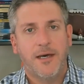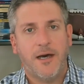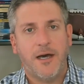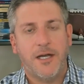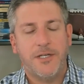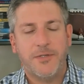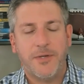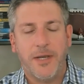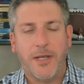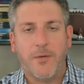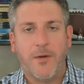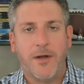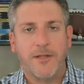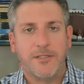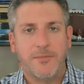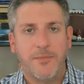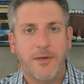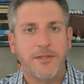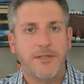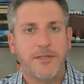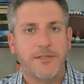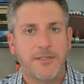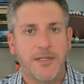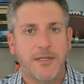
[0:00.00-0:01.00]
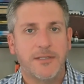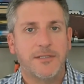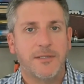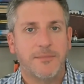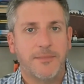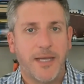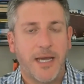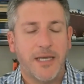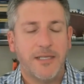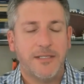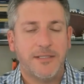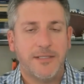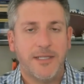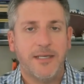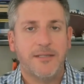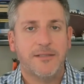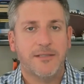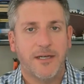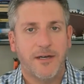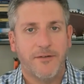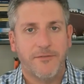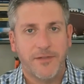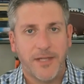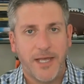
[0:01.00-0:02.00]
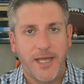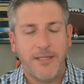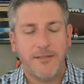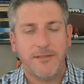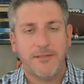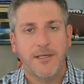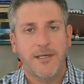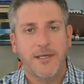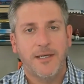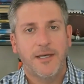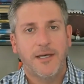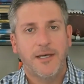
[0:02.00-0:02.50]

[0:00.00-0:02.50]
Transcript: Traquan Smith has done some nice things of late.